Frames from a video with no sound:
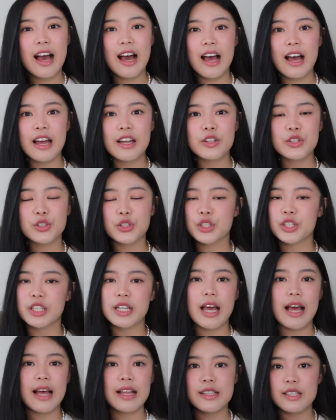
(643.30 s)
and you're
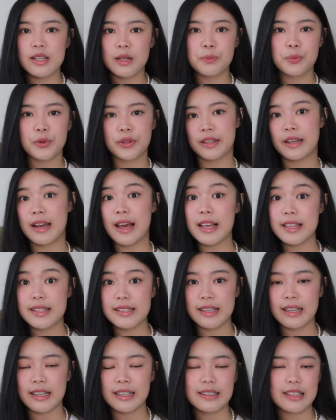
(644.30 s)
gonna end up with an
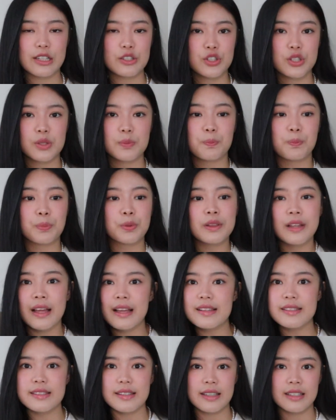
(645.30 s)
essay that just
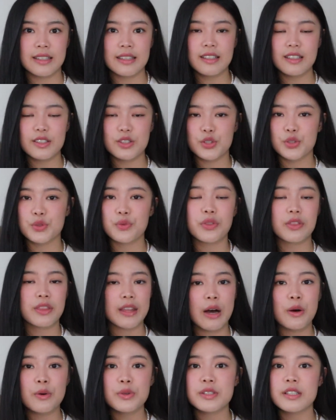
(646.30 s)
blends in to
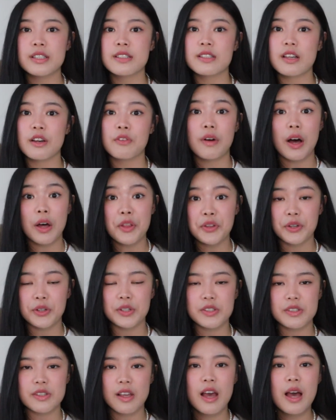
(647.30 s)
thousands of
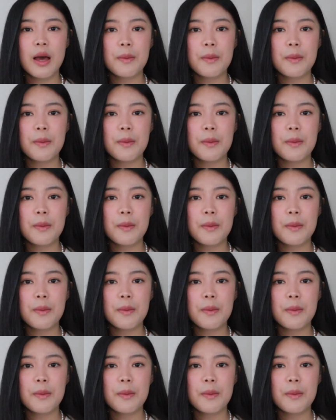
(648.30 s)
others